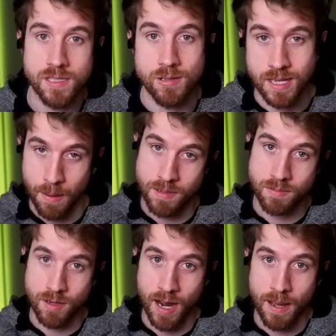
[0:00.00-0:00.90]
So
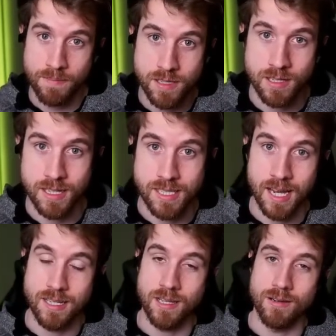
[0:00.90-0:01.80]
subscribe so you can
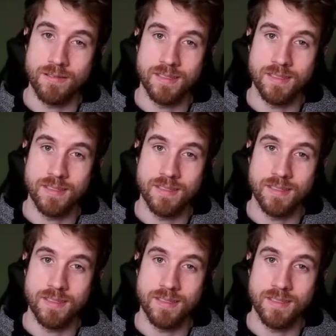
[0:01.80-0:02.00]
stay tuned,